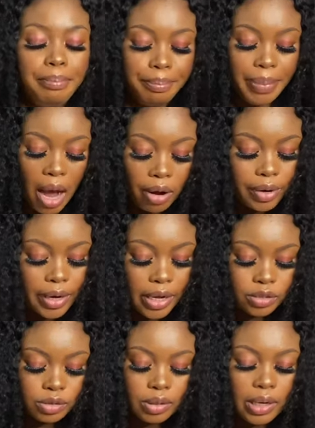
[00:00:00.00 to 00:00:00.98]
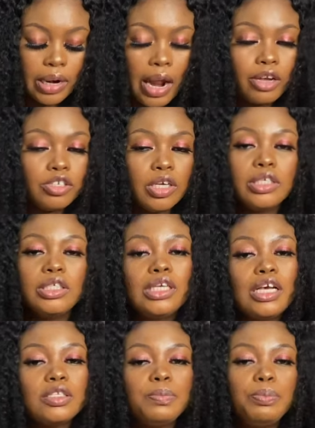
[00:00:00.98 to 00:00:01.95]
powders you can actually
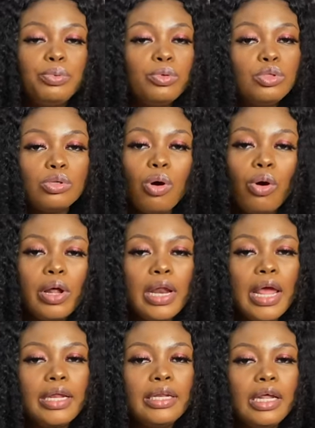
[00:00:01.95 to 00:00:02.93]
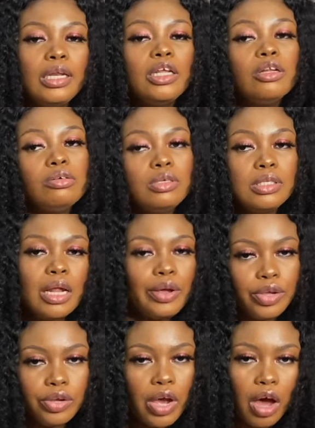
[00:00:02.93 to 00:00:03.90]
just put on and then it looks
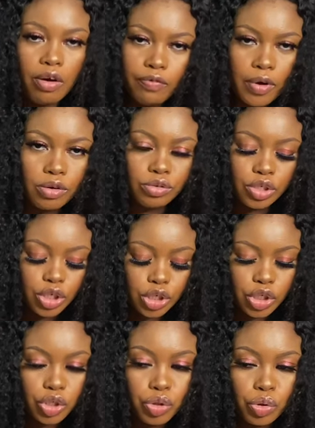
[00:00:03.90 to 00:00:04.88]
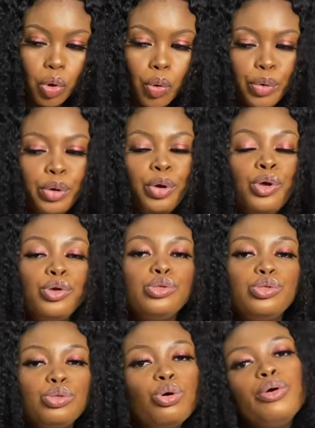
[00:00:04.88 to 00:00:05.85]
like you have foundation on.
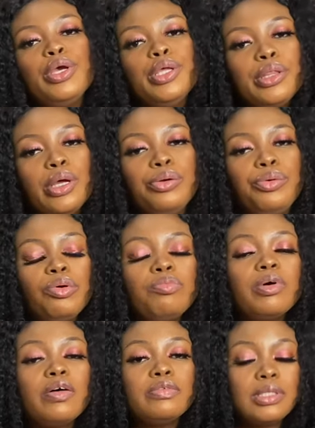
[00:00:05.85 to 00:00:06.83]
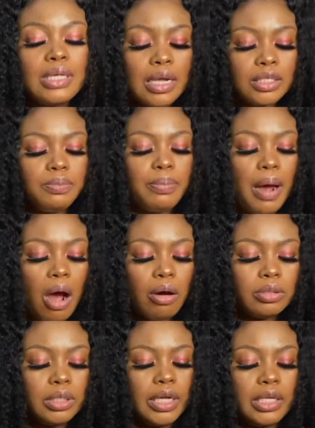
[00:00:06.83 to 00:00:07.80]
So in the group of such
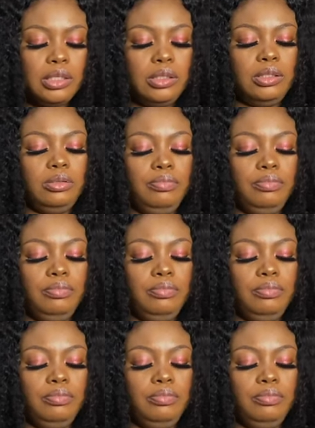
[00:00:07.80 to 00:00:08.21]
powders